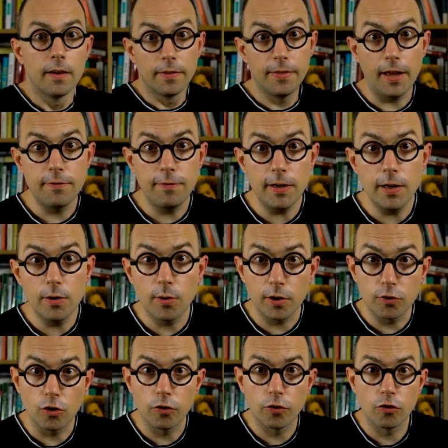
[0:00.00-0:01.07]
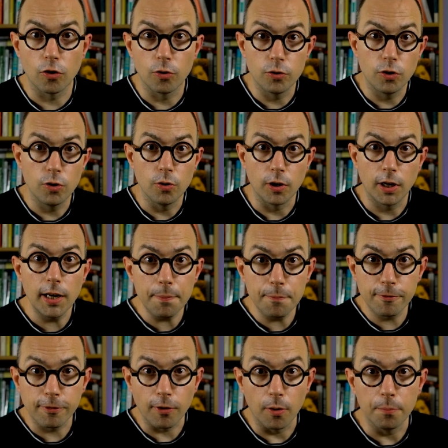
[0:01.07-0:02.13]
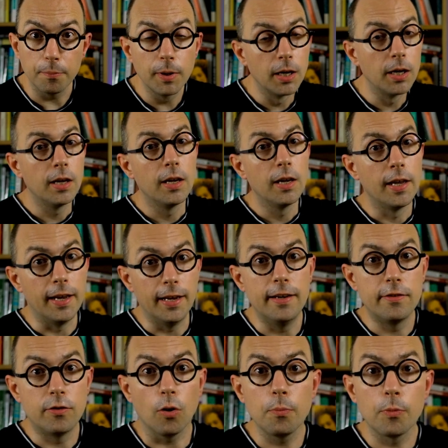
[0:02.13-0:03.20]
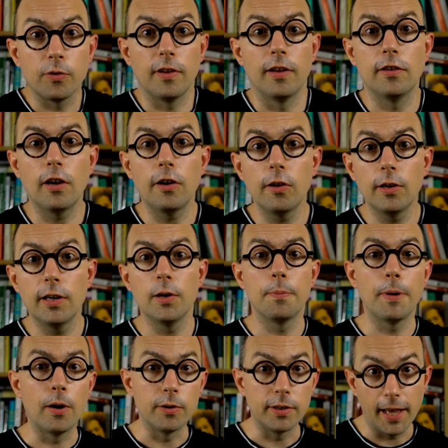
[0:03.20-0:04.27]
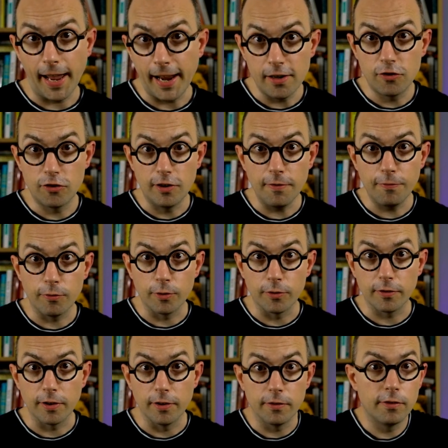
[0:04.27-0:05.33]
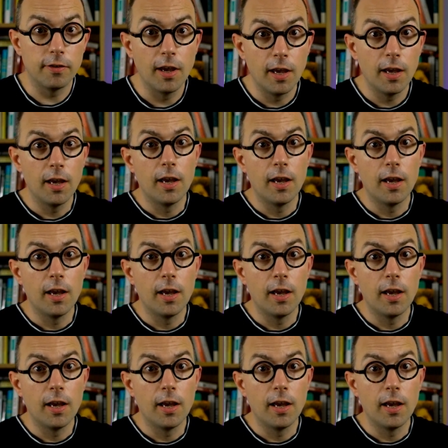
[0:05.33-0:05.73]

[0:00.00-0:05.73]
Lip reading: That video I just showed you a clip from is almost entirely about age differences